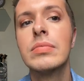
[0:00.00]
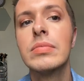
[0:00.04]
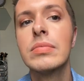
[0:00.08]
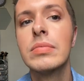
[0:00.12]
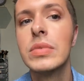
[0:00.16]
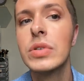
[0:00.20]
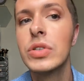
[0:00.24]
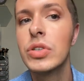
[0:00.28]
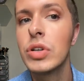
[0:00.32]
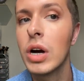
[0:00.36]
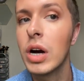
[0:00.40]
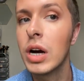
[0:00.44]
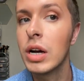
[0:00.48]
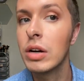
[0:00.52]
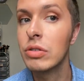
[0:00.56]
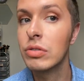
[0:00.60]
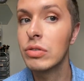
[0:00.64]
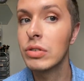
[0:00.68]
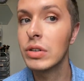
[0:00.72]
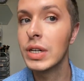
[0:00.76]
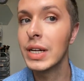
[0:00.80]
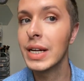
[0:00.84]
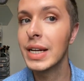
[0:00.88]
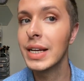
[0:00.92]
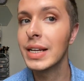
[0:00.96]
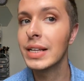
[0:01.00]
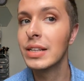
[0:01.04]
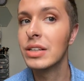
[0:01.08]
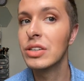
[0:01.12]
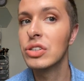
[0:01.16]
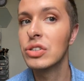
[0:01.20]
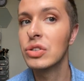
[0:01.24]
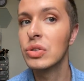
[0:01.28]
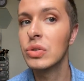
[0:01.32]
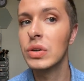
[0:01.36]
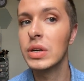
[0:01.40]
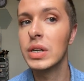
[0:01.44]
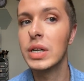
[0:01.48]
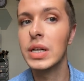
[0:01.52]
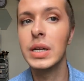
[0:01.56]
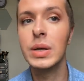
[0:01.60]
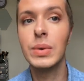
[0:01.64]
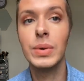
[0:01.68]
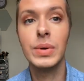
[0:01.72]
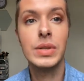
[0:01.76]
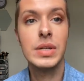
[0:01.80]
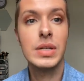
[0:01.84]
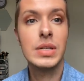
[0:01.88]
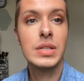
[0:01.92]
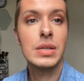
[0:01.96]
which I really enjoy
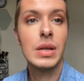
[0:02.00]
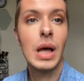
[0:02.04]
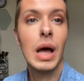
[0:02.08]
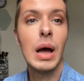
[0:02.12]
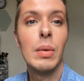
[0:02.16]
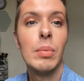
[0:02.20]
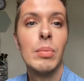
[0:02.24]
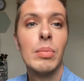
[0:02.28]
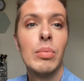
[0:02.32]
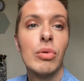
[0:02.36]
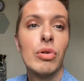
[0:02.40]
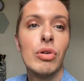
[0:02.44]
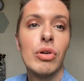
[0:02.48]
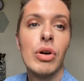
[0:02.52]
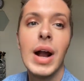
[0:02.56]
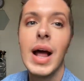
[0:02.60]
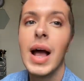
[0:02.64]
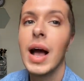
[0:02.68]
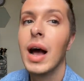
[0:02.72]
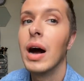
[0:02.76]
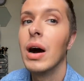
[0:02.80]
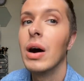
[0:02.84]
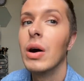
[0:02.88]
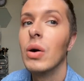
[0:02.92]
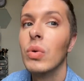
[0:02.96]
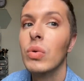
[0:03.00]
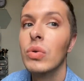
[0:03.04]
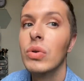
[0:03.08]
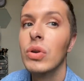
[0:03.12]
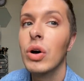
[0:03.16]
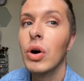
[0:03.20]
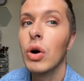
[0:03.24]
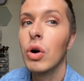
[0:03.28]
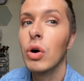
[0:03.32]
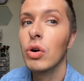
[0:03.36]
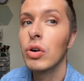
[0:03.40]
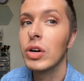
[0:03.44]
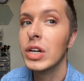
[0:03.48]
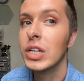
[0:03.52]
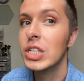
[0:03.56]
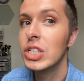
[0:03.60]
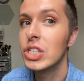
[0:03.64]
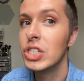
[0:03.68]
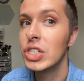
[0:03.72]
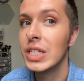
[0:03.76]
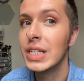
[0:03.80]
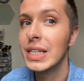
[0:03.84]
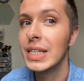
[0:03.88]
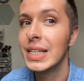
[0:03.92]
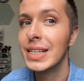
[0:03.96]
with this brown,
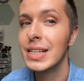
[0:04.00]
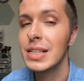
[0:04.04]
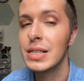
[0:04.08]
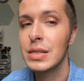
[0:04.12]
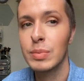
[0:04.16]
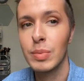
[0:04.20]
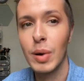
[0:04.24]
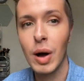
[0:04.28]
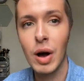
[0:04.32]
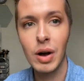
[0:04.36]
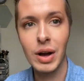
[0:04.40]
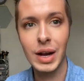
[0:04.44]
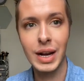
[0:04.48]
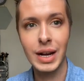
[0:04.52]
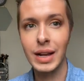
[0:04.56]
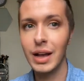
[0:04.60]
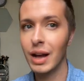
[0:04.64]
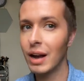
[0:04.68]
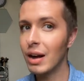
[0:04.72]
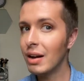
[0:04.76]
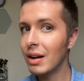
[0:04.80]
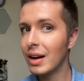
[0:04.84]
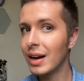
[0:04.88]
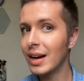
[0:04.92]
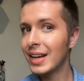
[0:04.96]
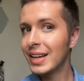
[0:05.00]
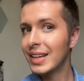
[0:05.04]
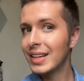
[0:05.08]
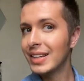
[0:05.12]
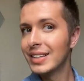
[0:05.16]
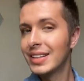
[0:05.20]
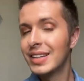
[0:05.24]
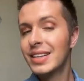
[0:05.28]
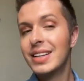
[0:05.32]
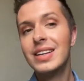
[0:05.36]
orangey, sparkly eye.